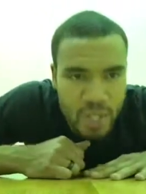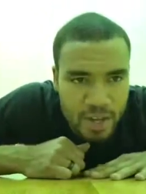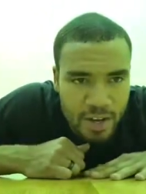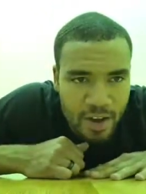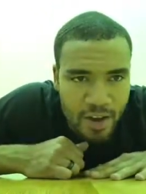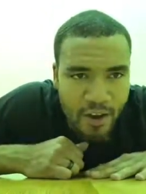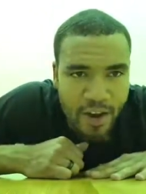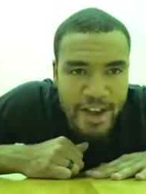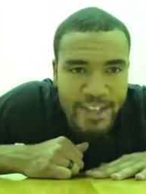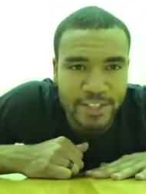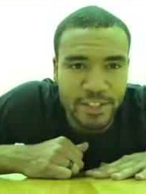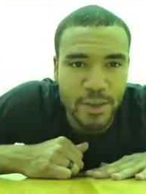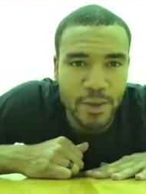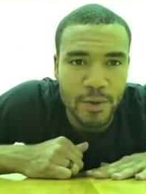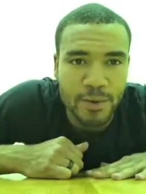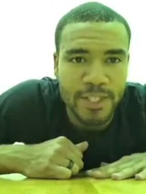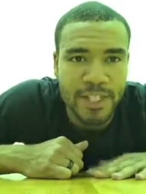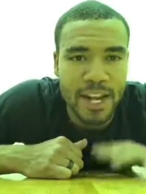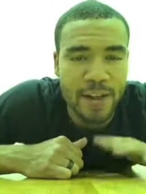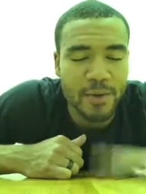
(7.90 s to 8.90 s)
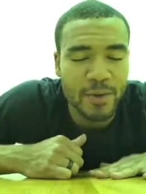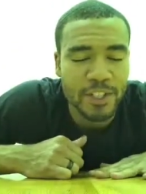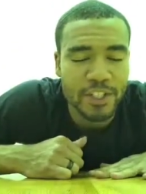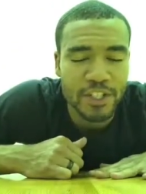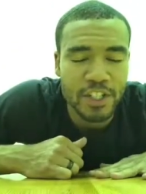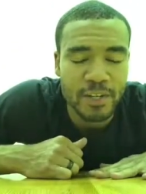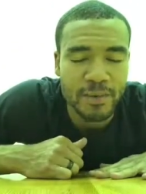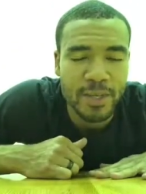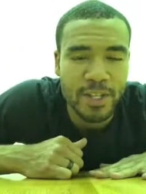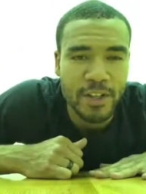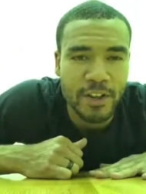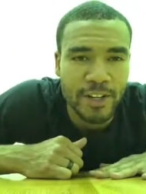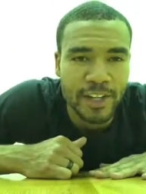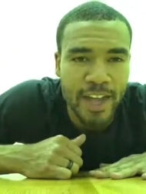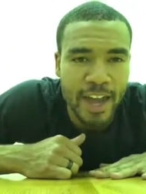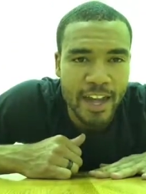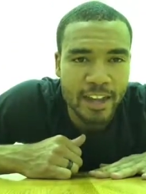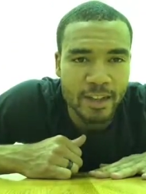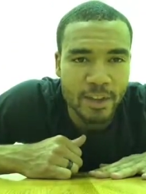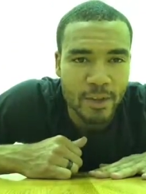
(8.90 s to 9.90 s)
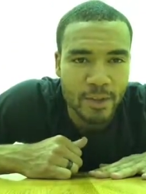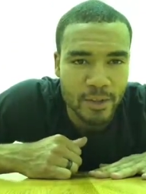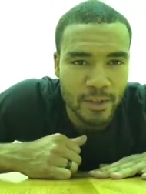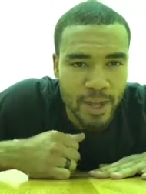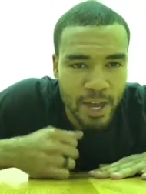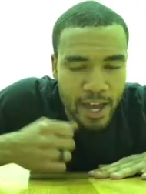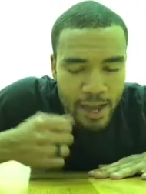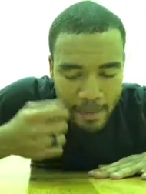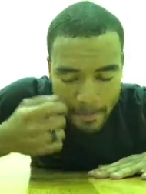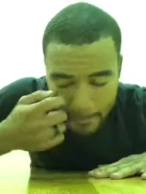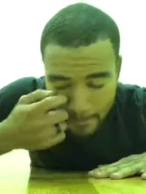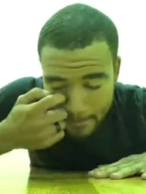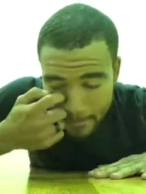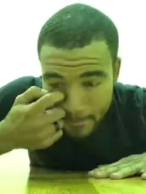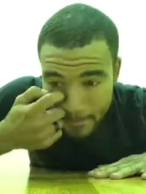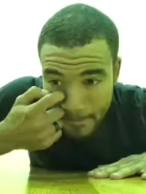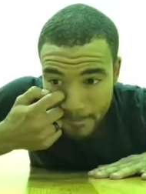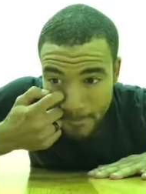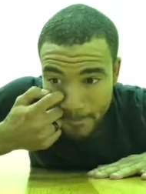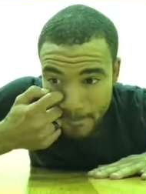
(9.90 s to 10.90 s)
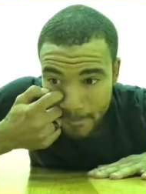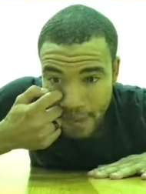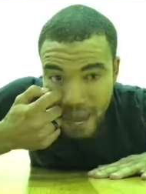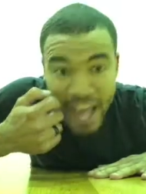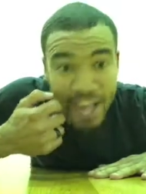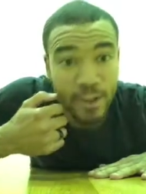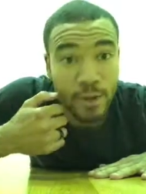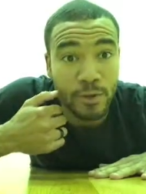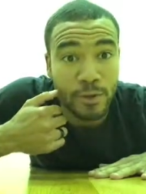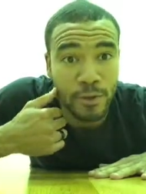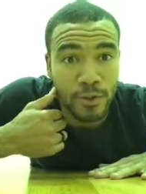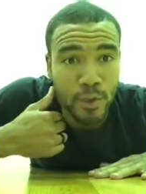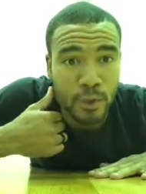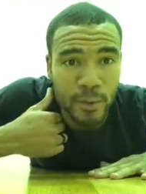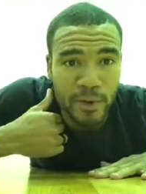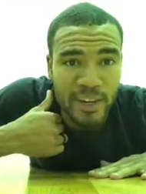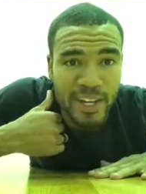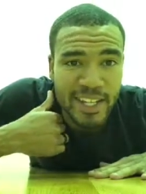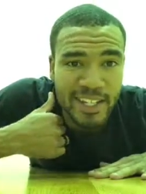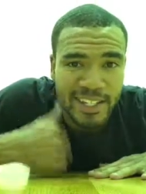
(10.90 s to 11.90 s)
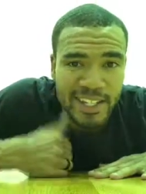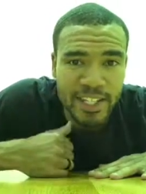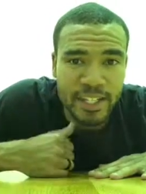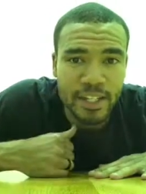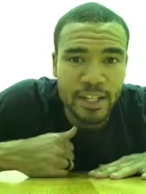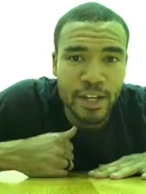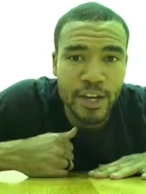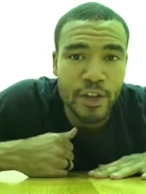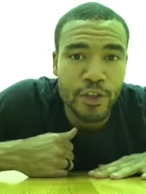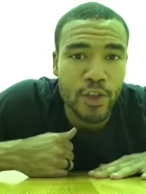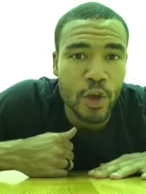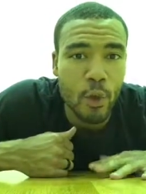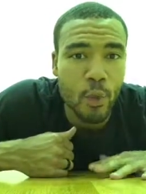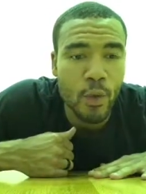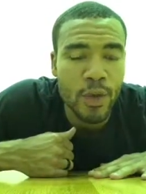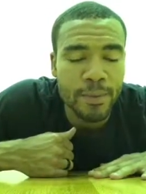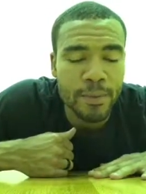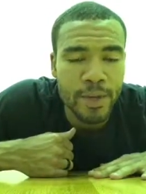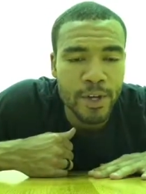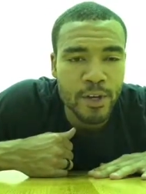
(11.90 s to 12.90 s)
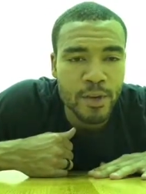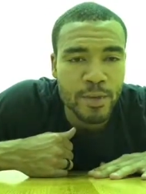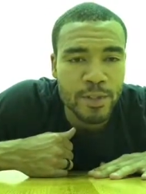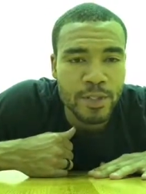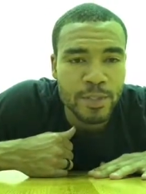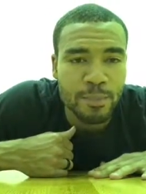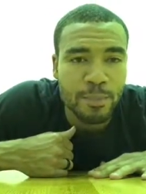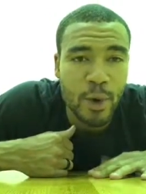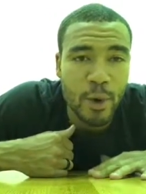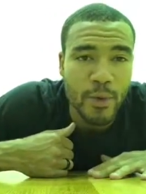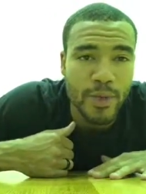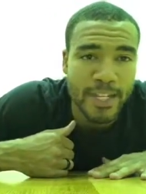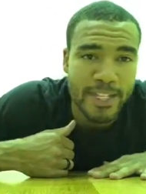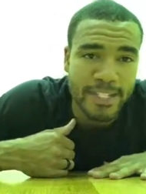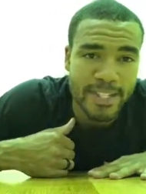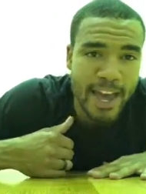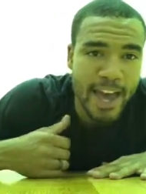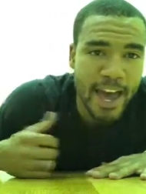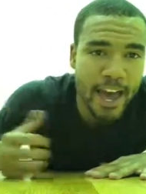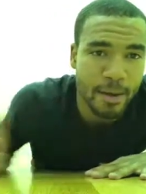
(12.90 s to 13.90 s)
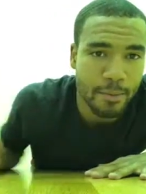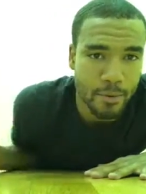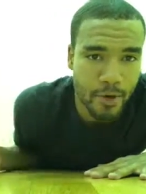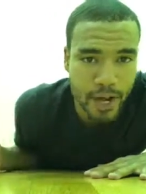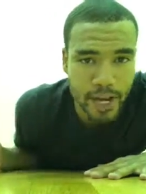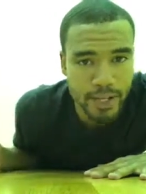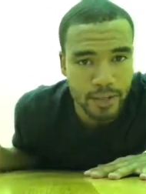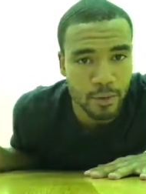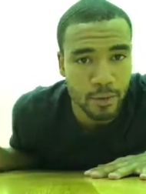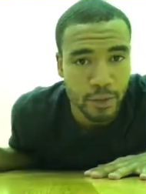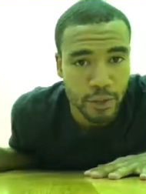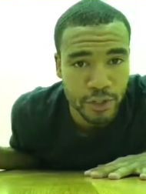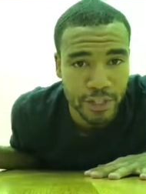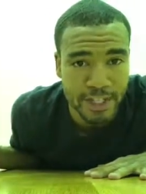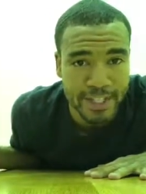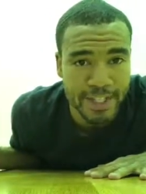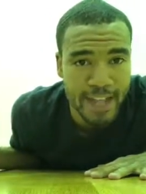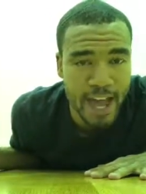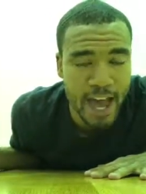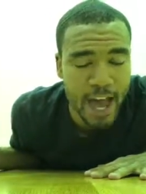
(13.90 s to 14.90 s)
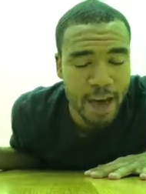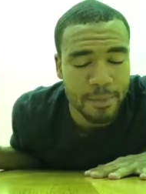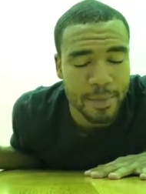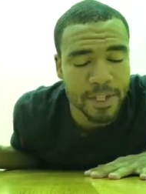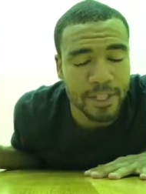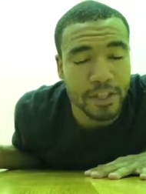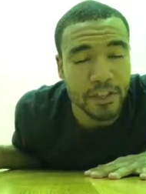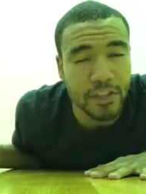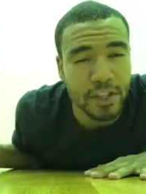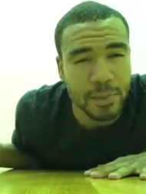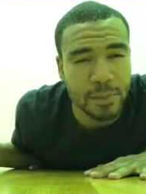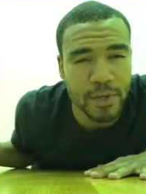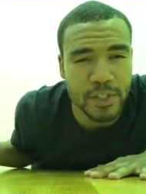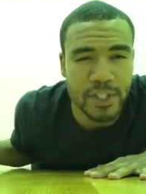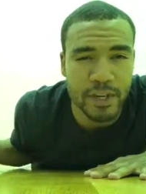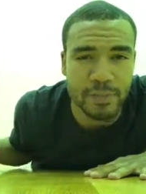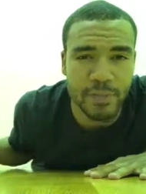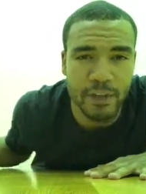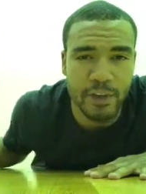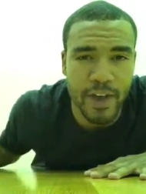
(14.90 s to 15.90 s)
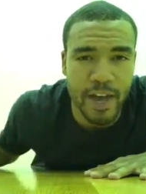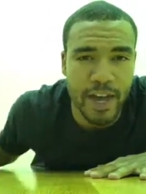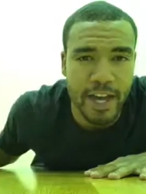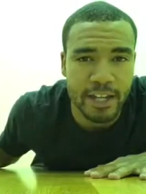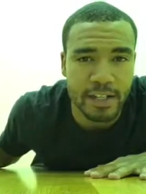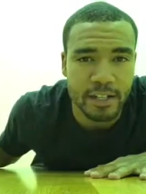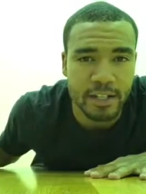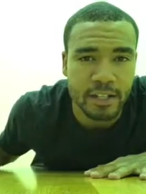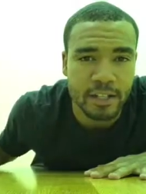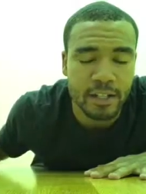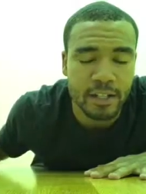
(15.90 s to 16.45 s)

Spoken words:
All right, so today we're just gonna be learning halos, okay? Halos are super easy. They're windmills, but with a stab, right? You're gonna stab, and then you're gonna push up to your head.